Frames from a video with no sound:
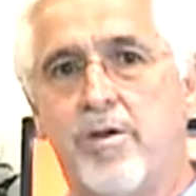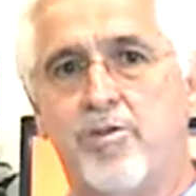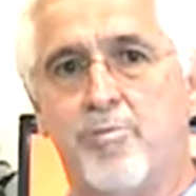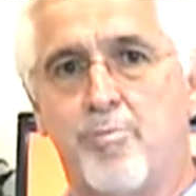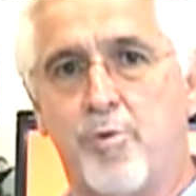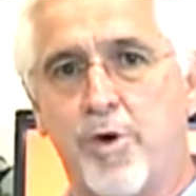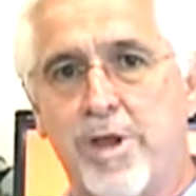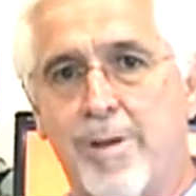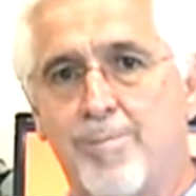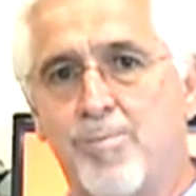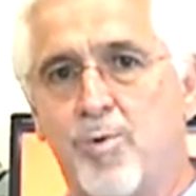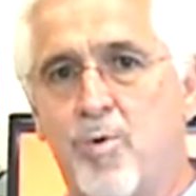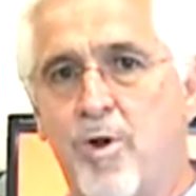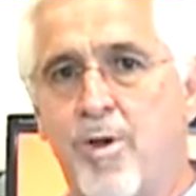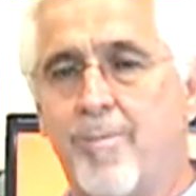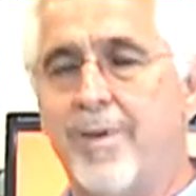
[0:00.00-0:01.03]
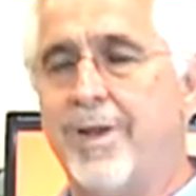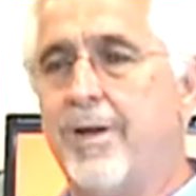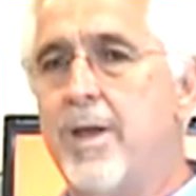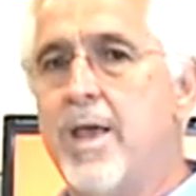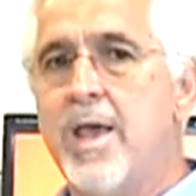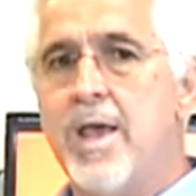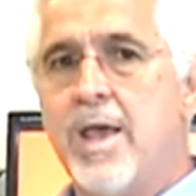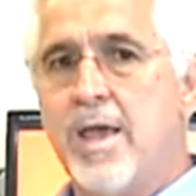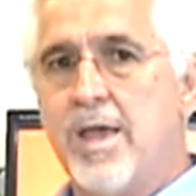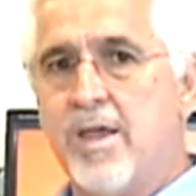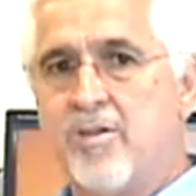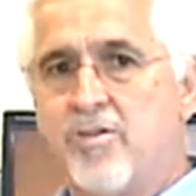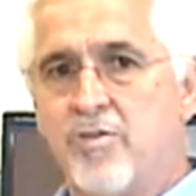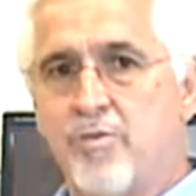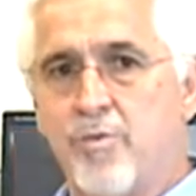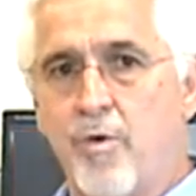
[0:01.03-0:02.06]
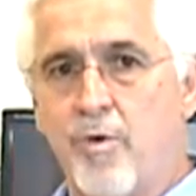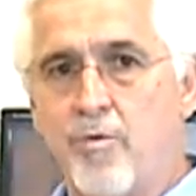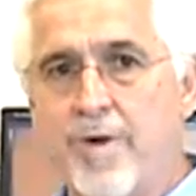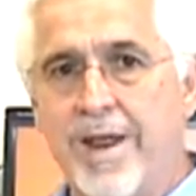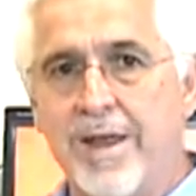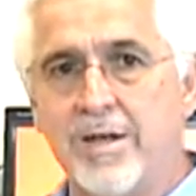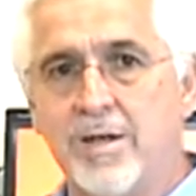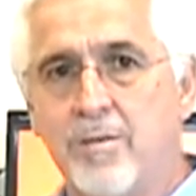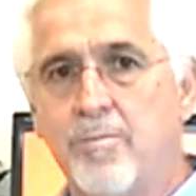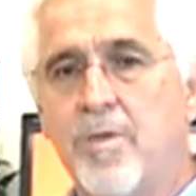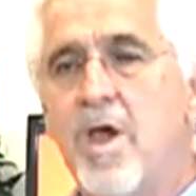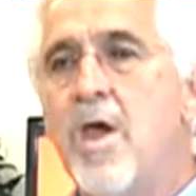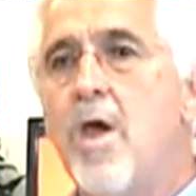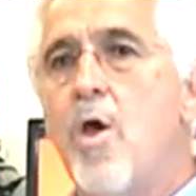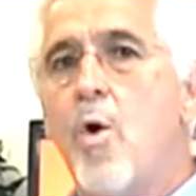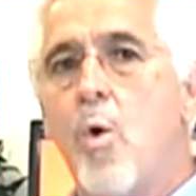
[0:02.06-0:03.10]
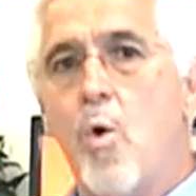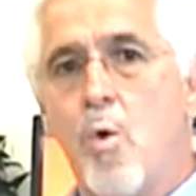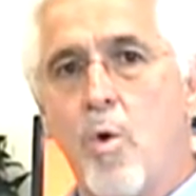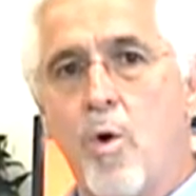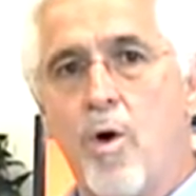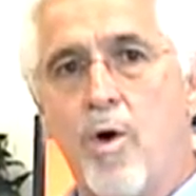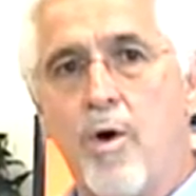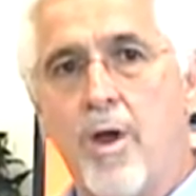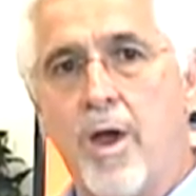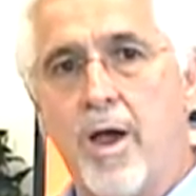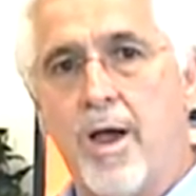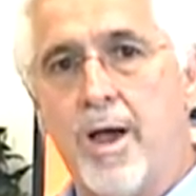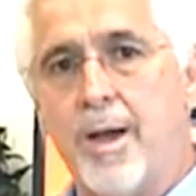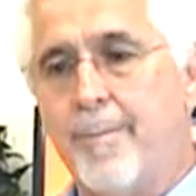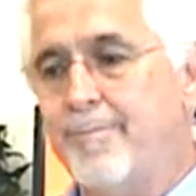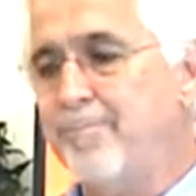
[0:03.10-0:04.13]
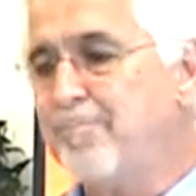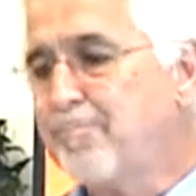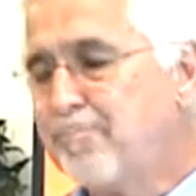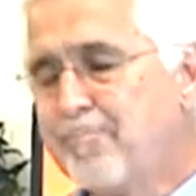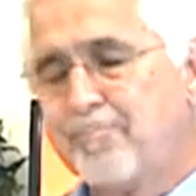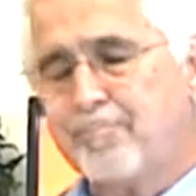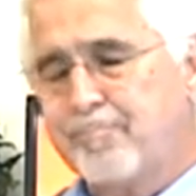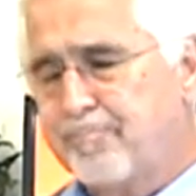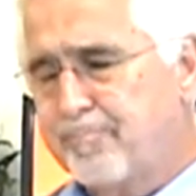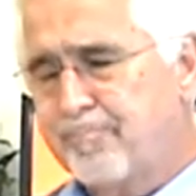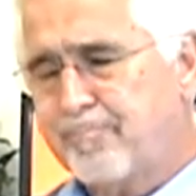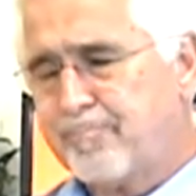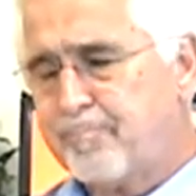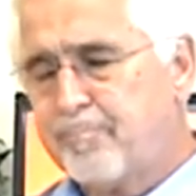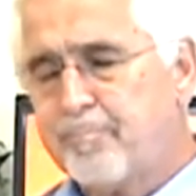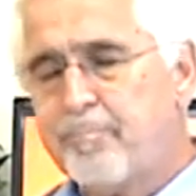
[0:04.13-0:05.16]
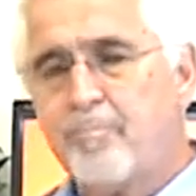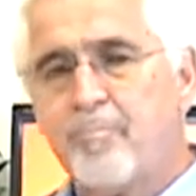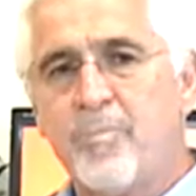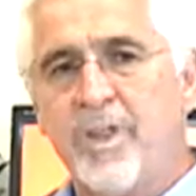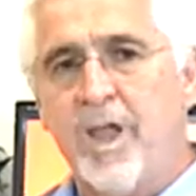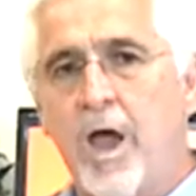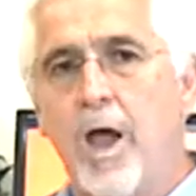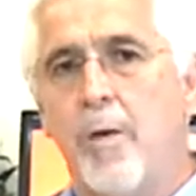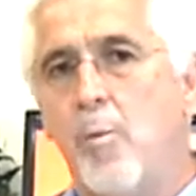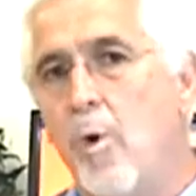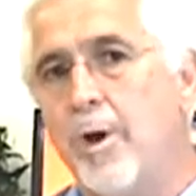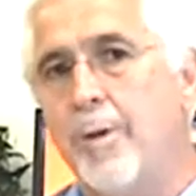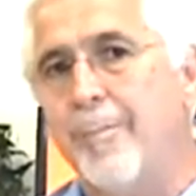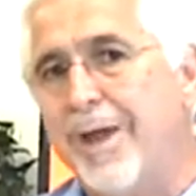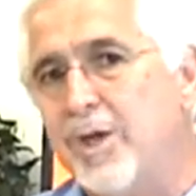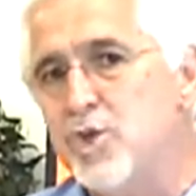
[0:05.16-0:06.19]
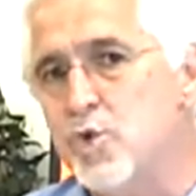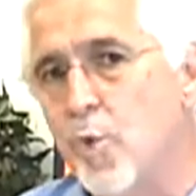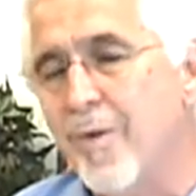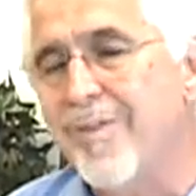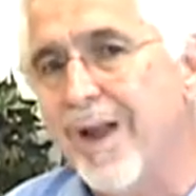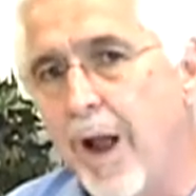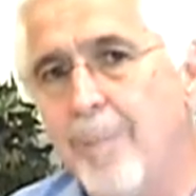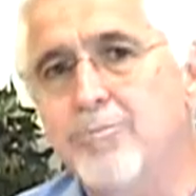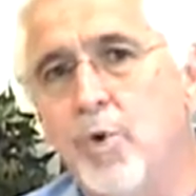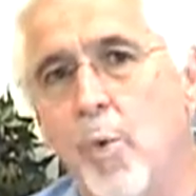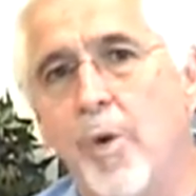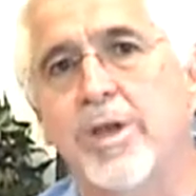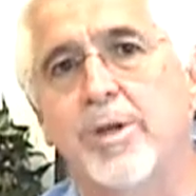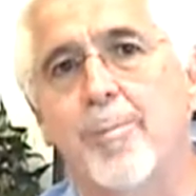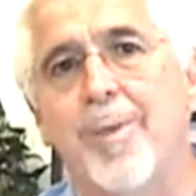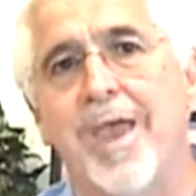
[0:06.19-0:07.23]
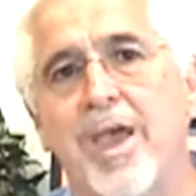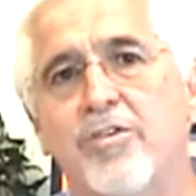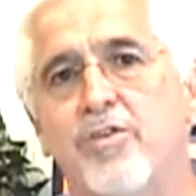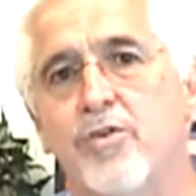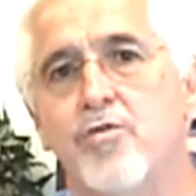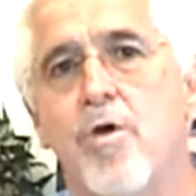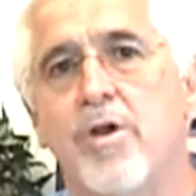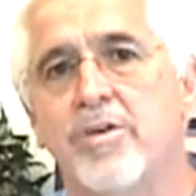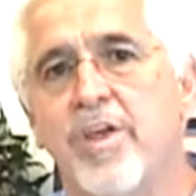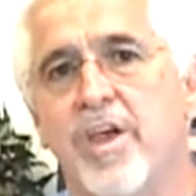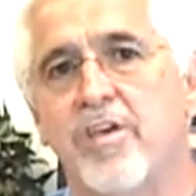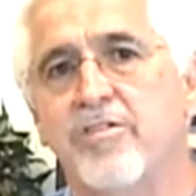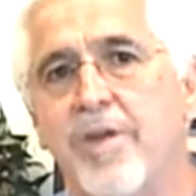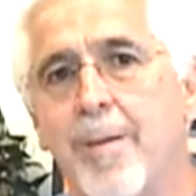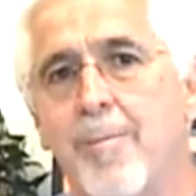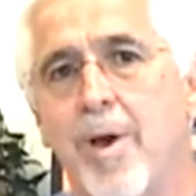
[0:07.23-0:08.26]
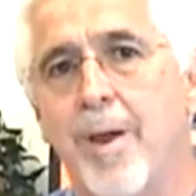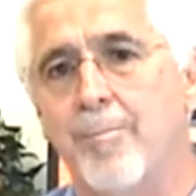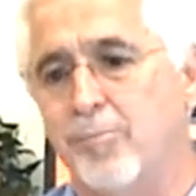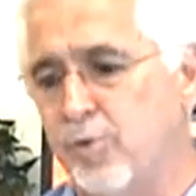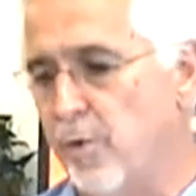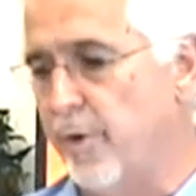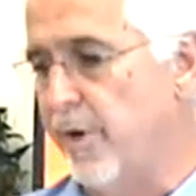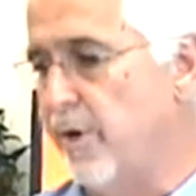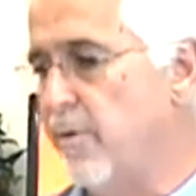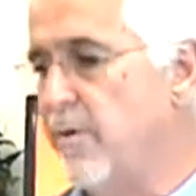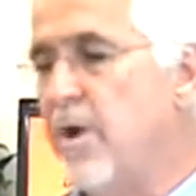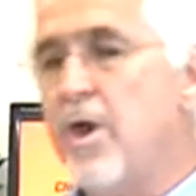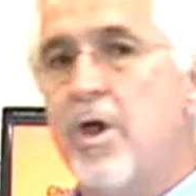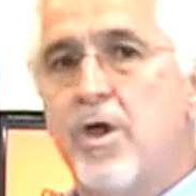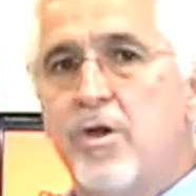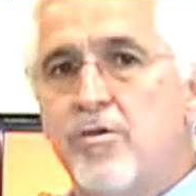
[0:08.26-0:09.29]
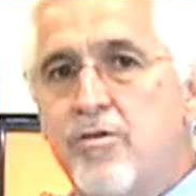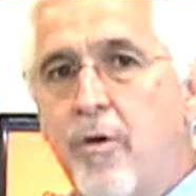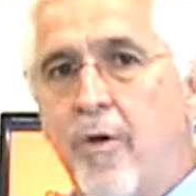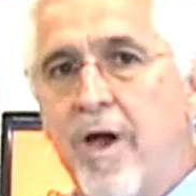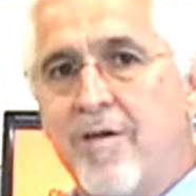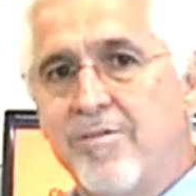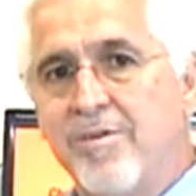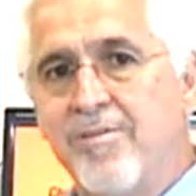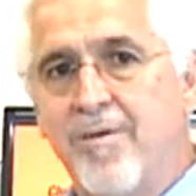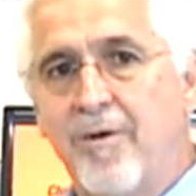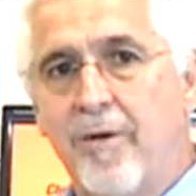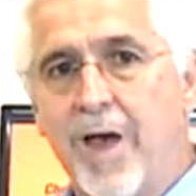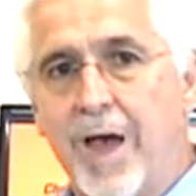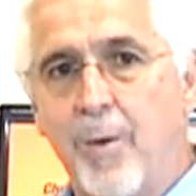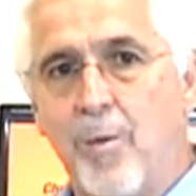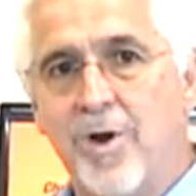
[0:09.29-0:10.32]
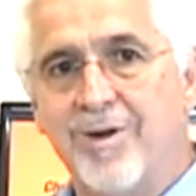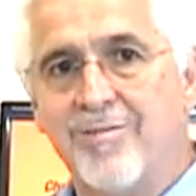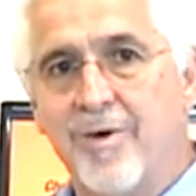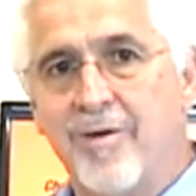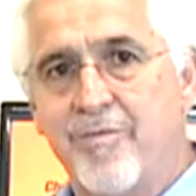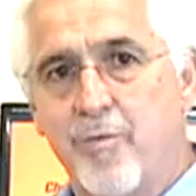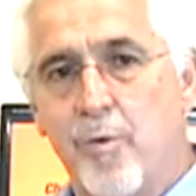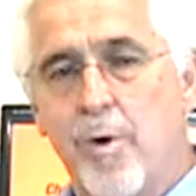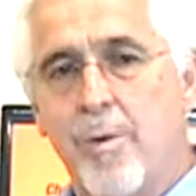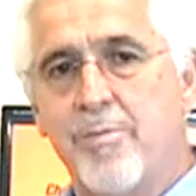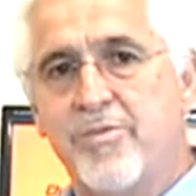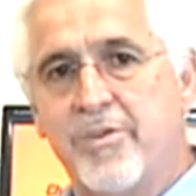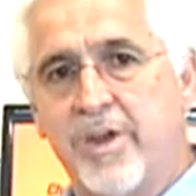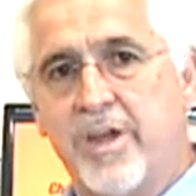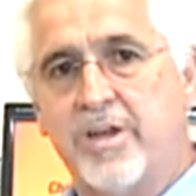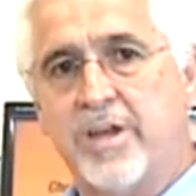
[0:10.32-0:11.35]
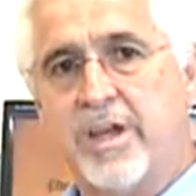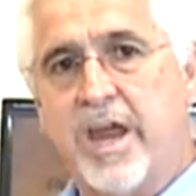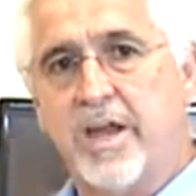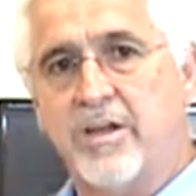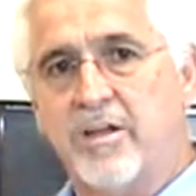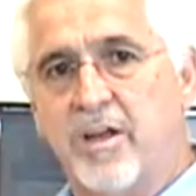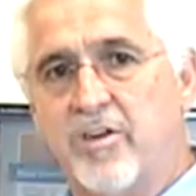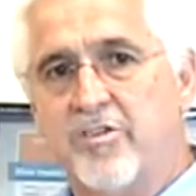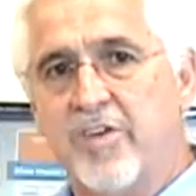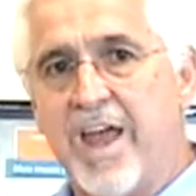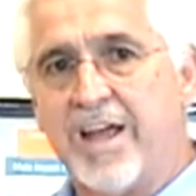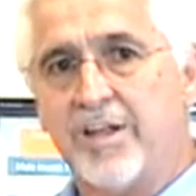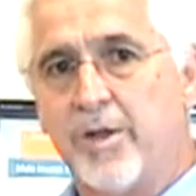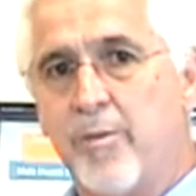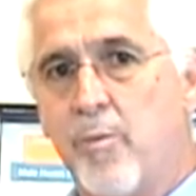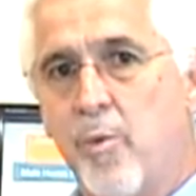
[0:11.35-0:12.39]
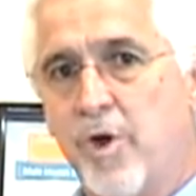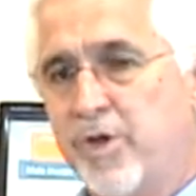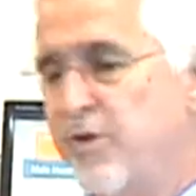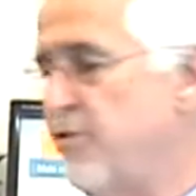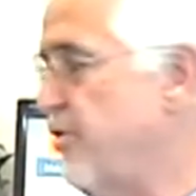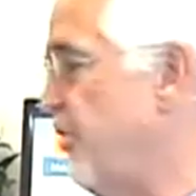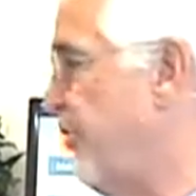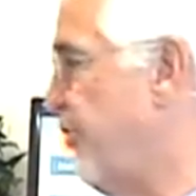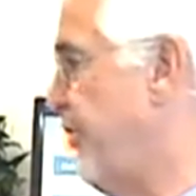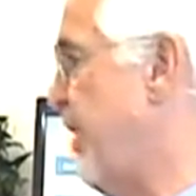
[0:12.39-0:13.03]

it's pre-employment, it's for random, or I want to make sure that I'm going to pass a drug test at my employer. She'll have you fill out one of our forms indicating exactly what you just